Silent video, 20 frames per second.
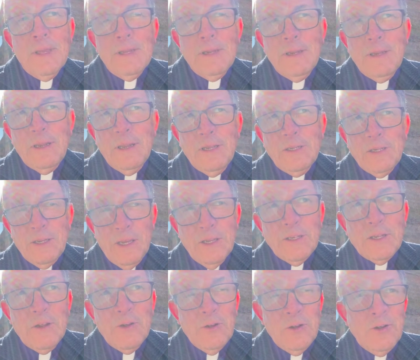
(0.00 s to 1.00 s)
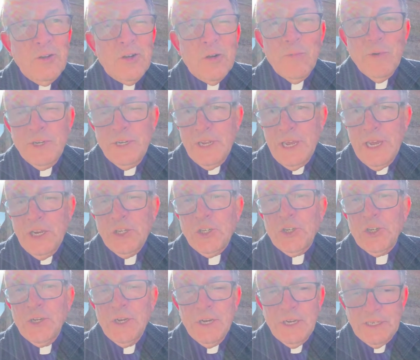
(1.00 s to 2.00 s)
It is a good
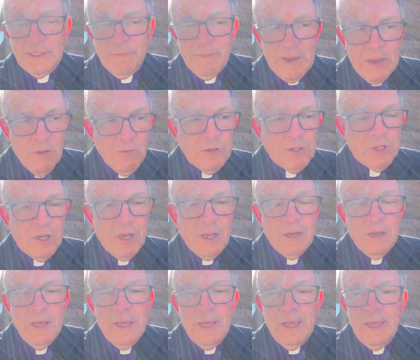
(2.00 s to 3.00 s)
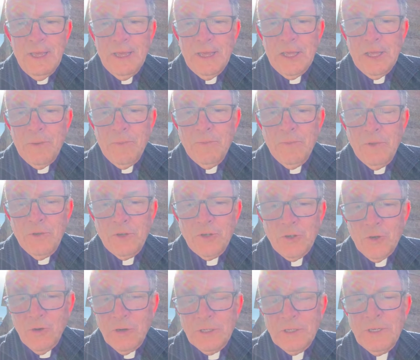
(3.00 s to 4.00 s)
interpretation. It expounds on the
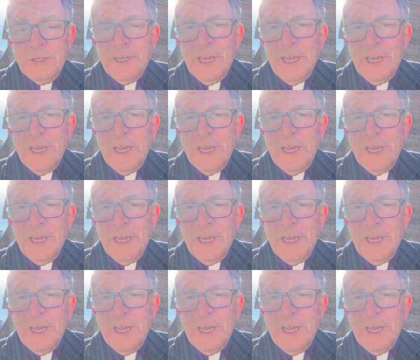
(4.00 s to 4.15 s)
short